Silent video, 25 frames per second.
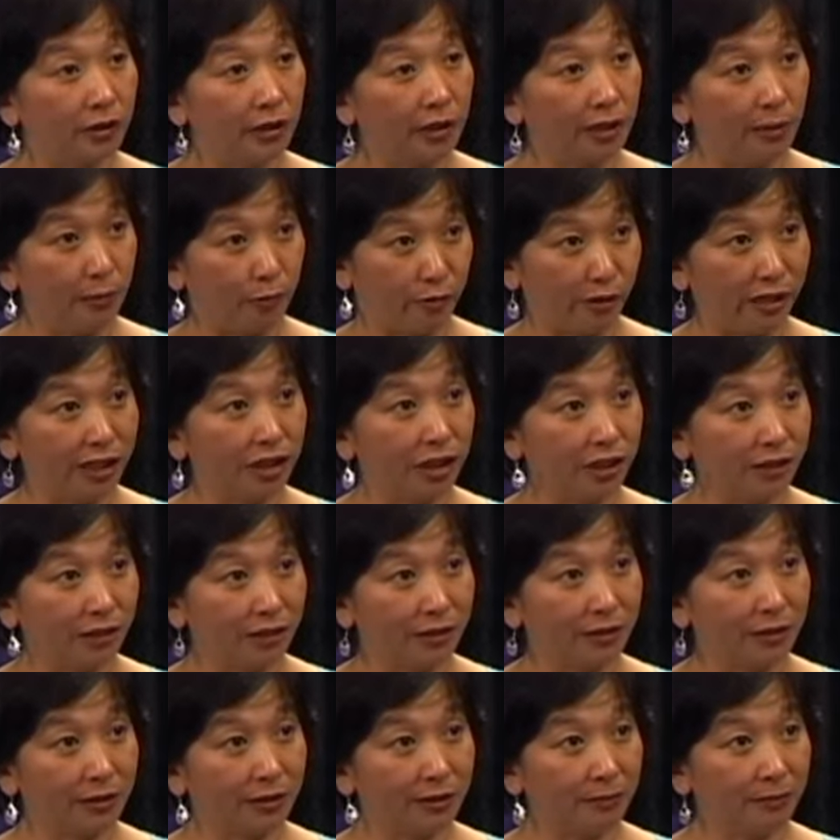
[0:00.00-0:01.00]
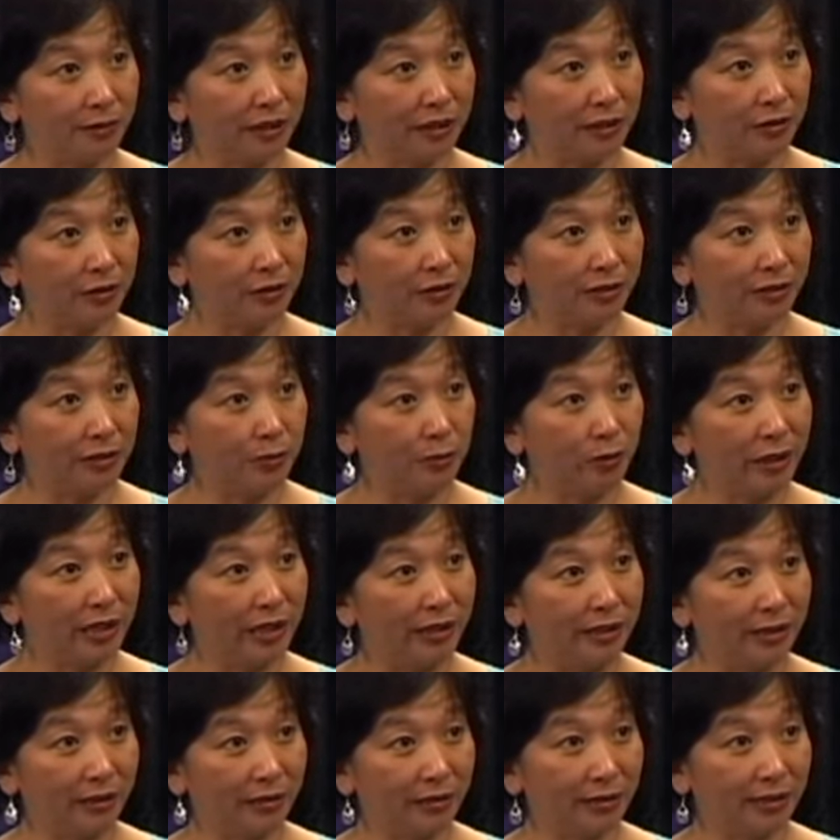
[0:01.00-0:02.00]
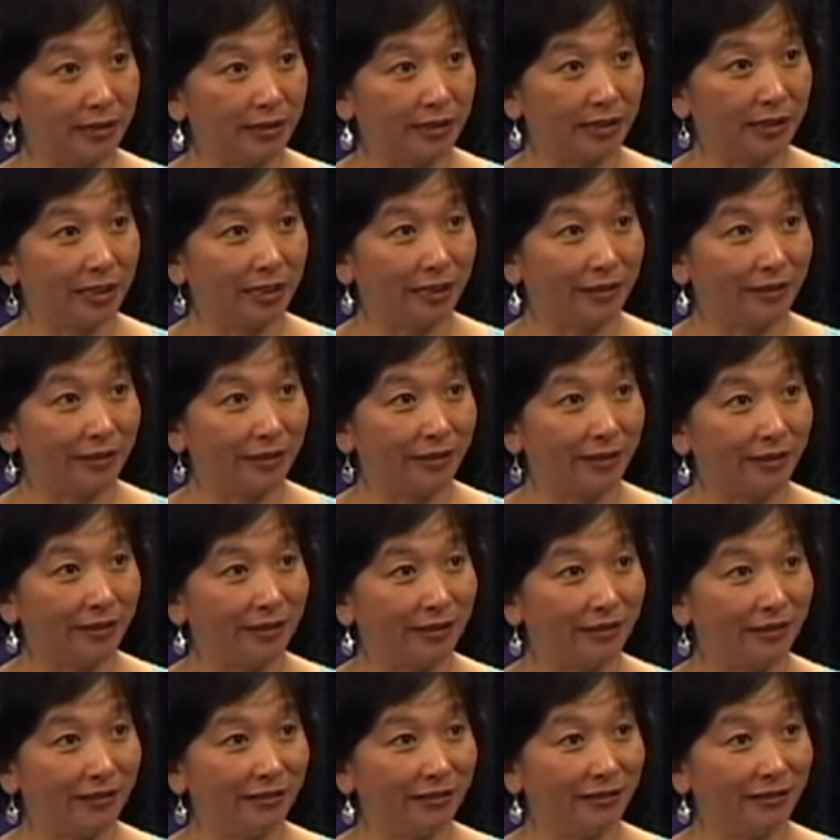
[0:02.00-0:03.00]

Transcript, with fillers: precious because we are in a society that